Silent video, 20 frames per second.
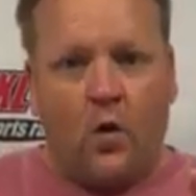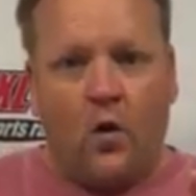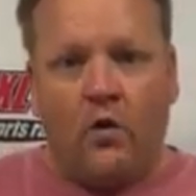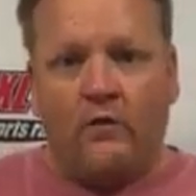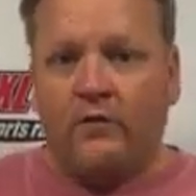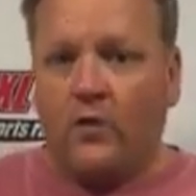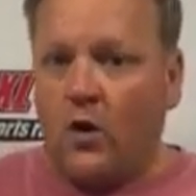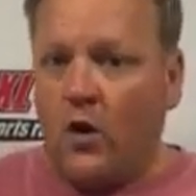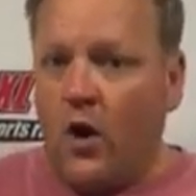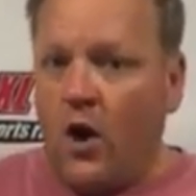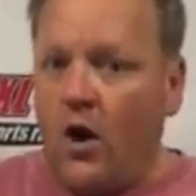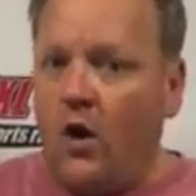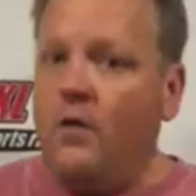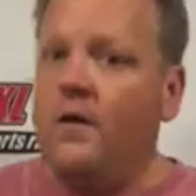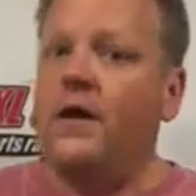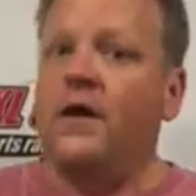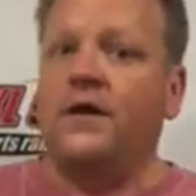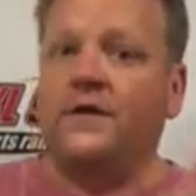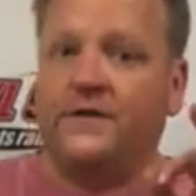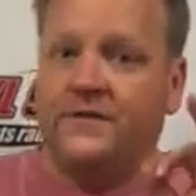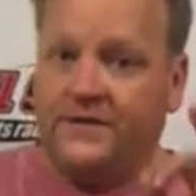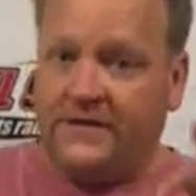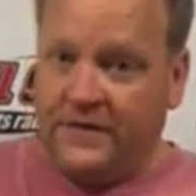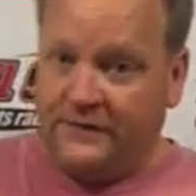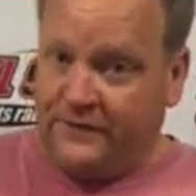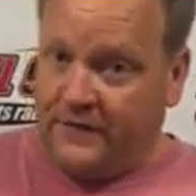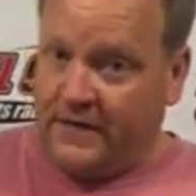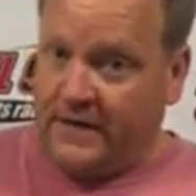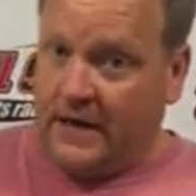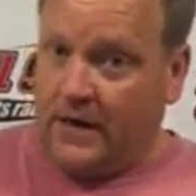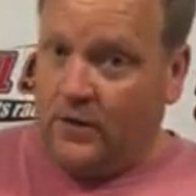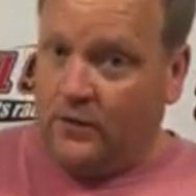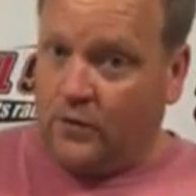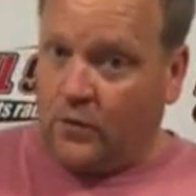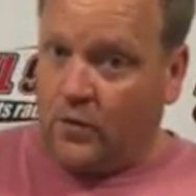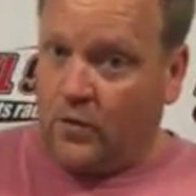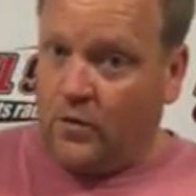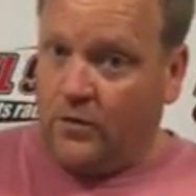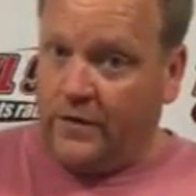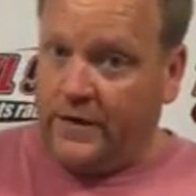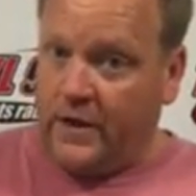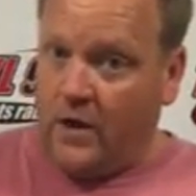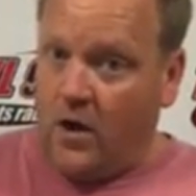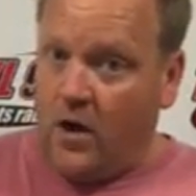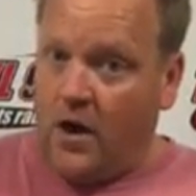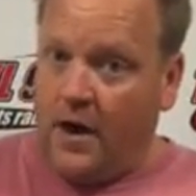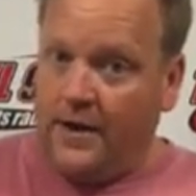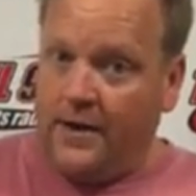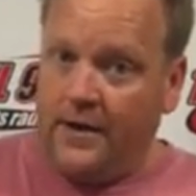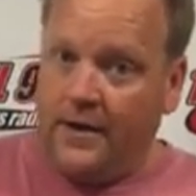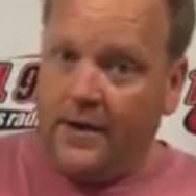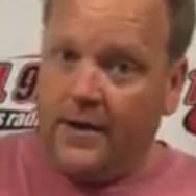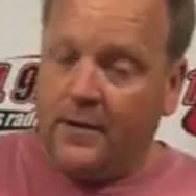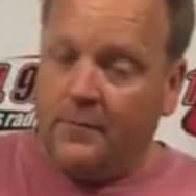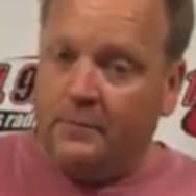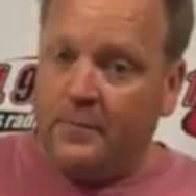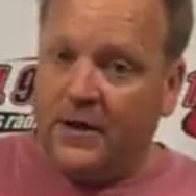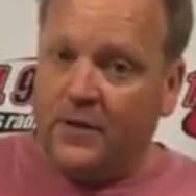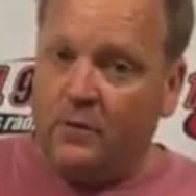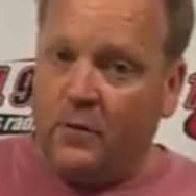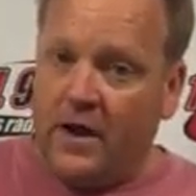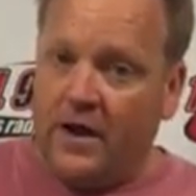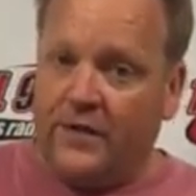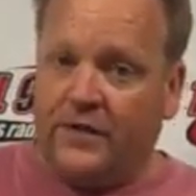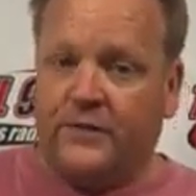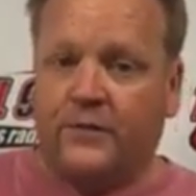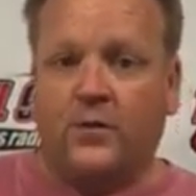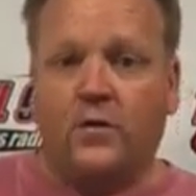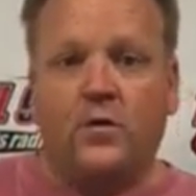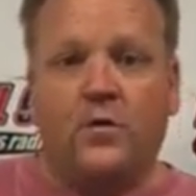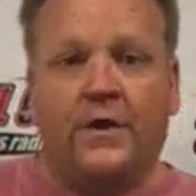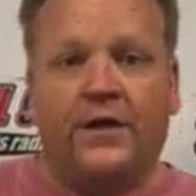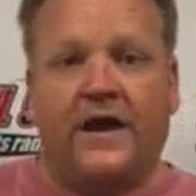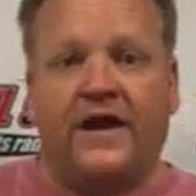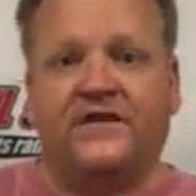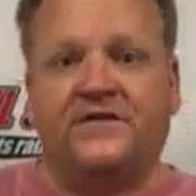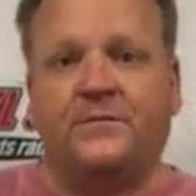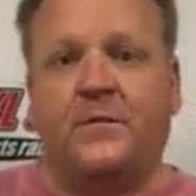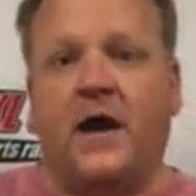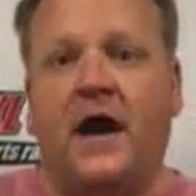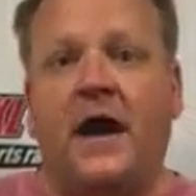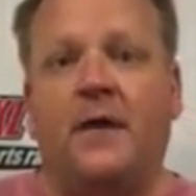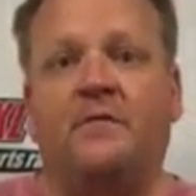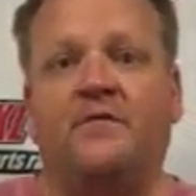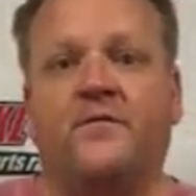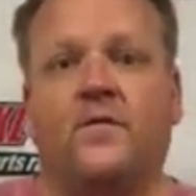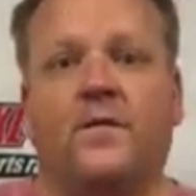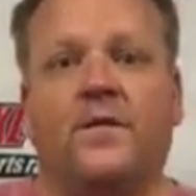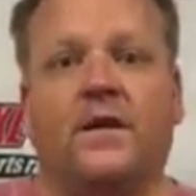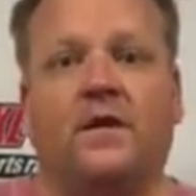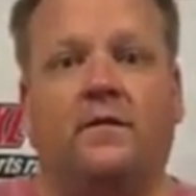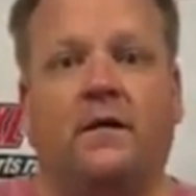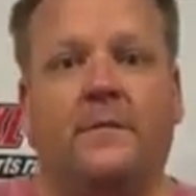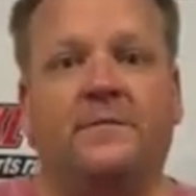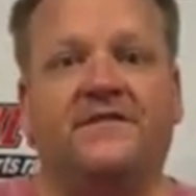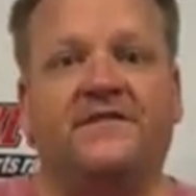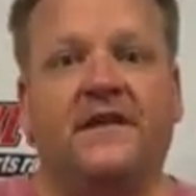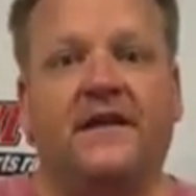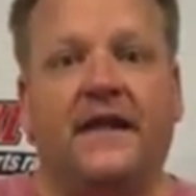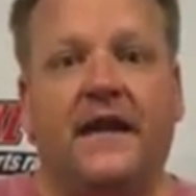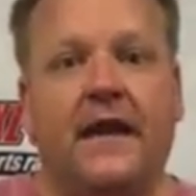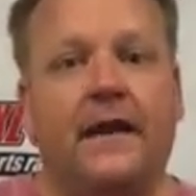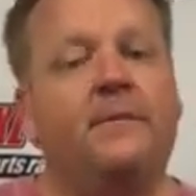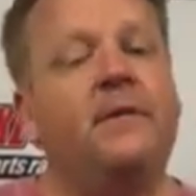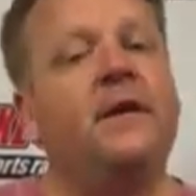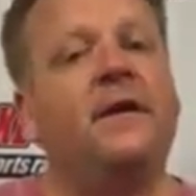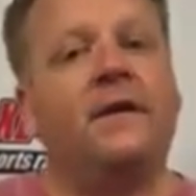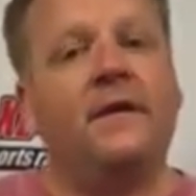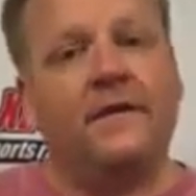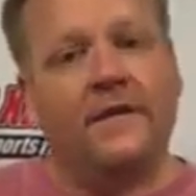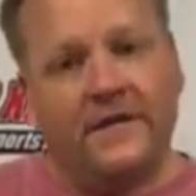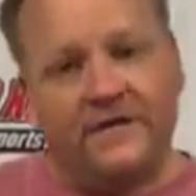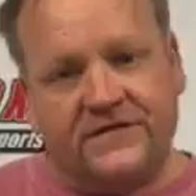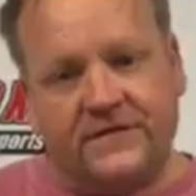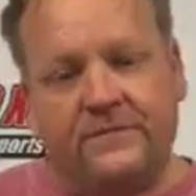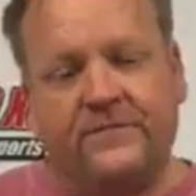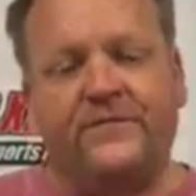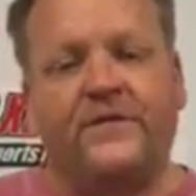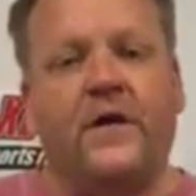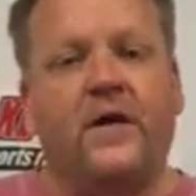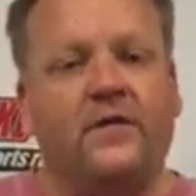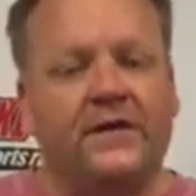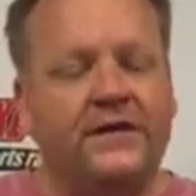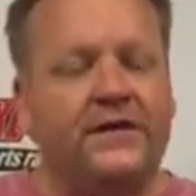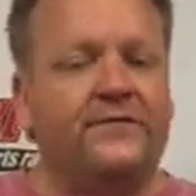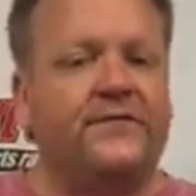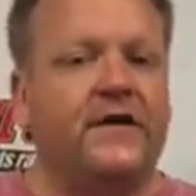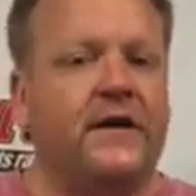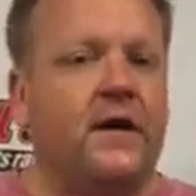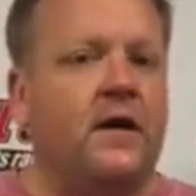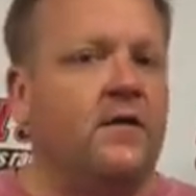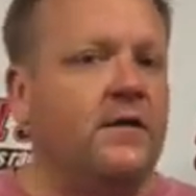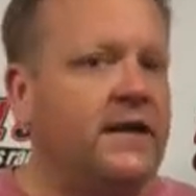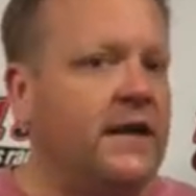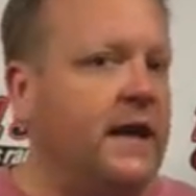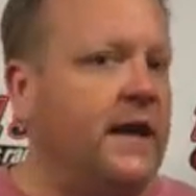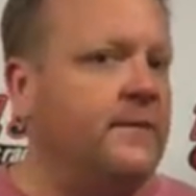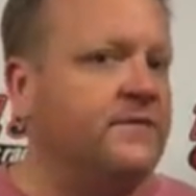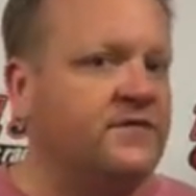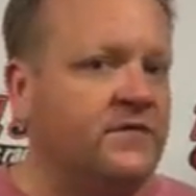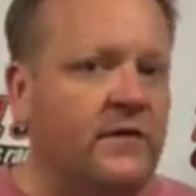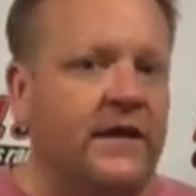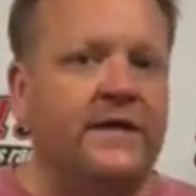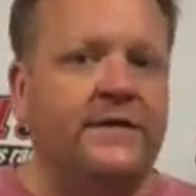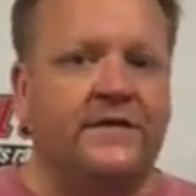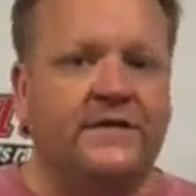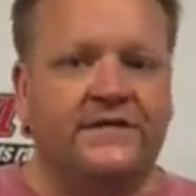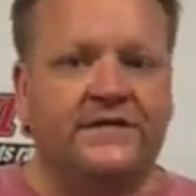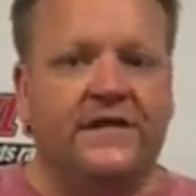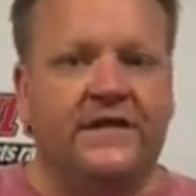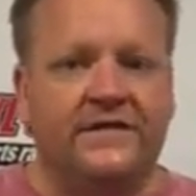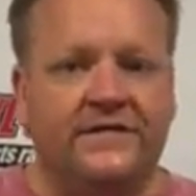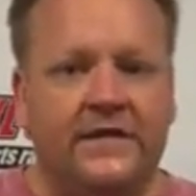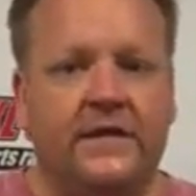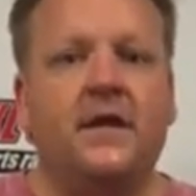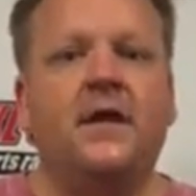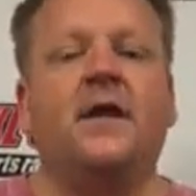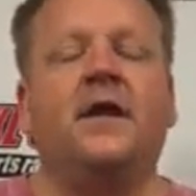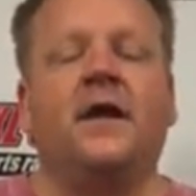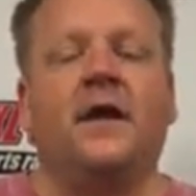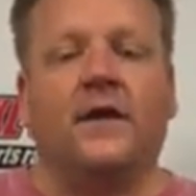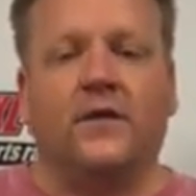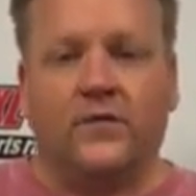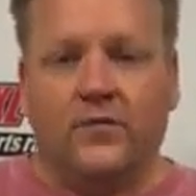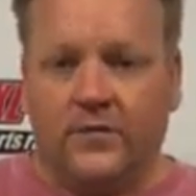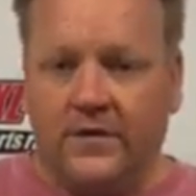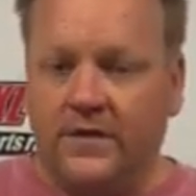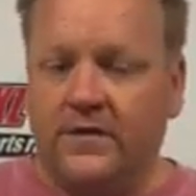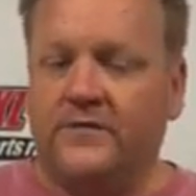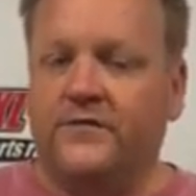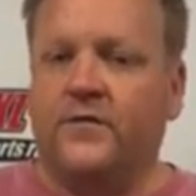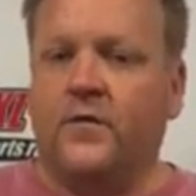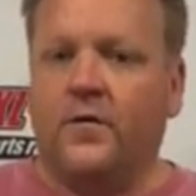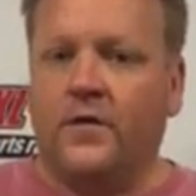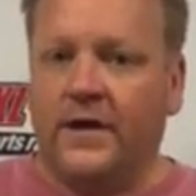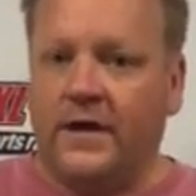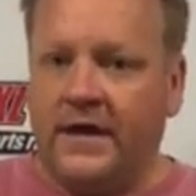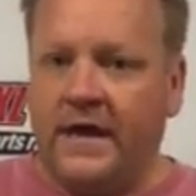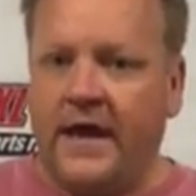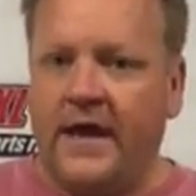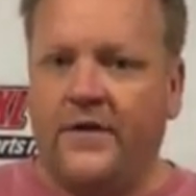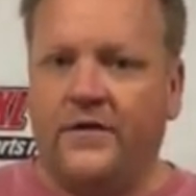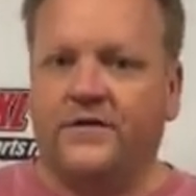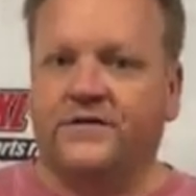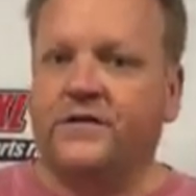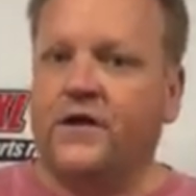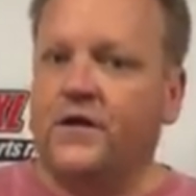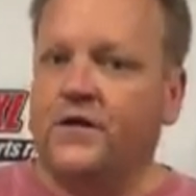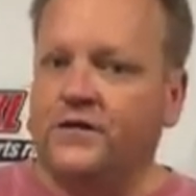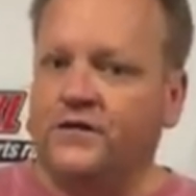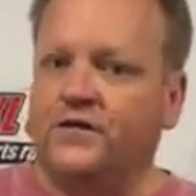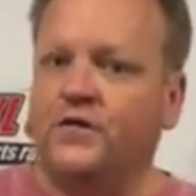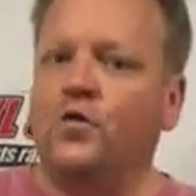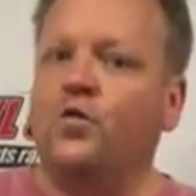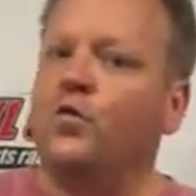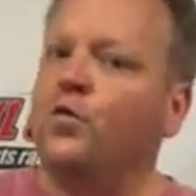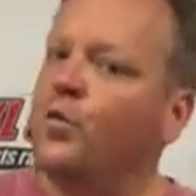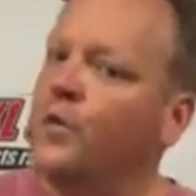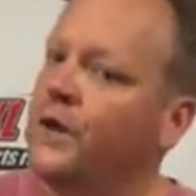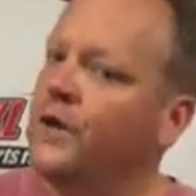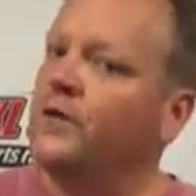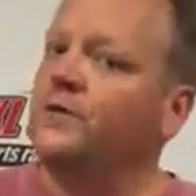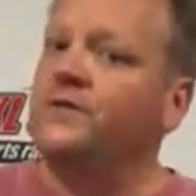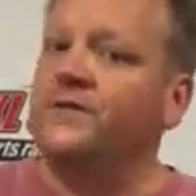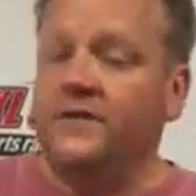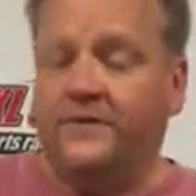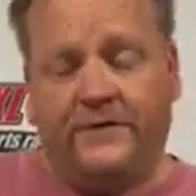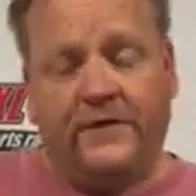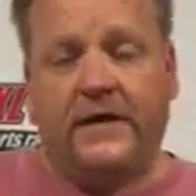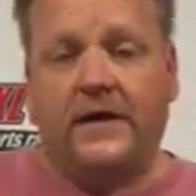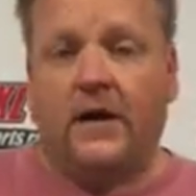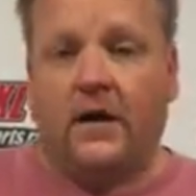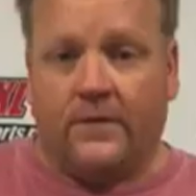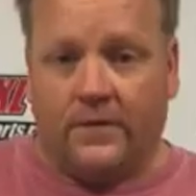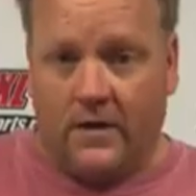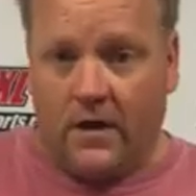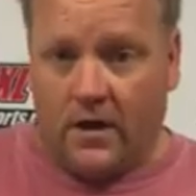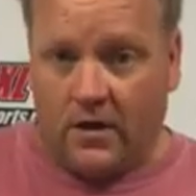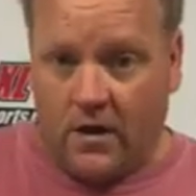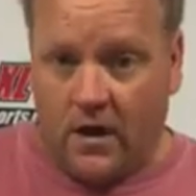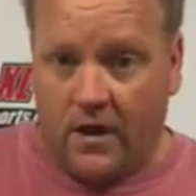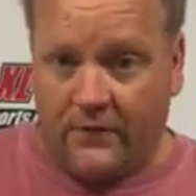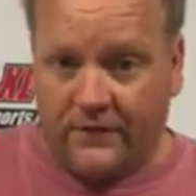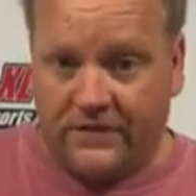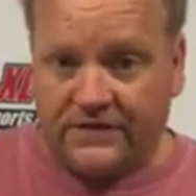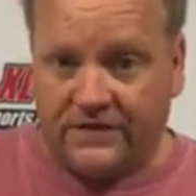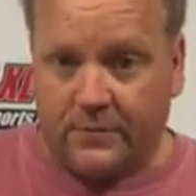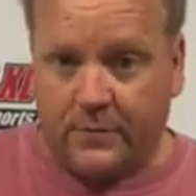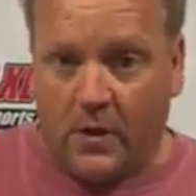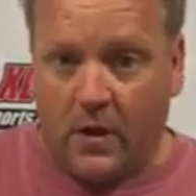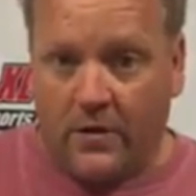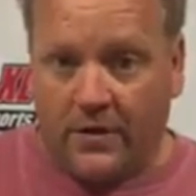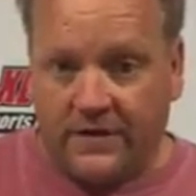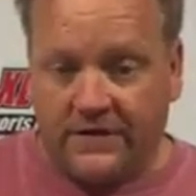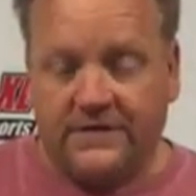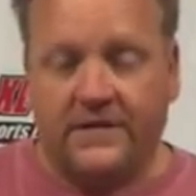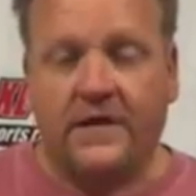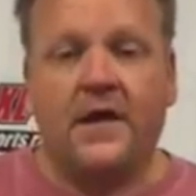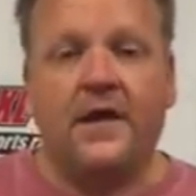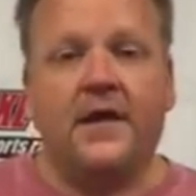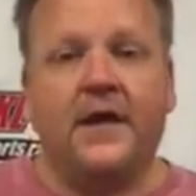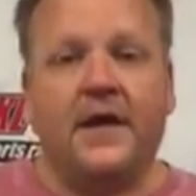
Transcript: Overall, difficult early on, midway through, a nice bye before the Clemson game then some fairly difficult games late in the season, including the Florida Gators, two real difficult non-conference opponents,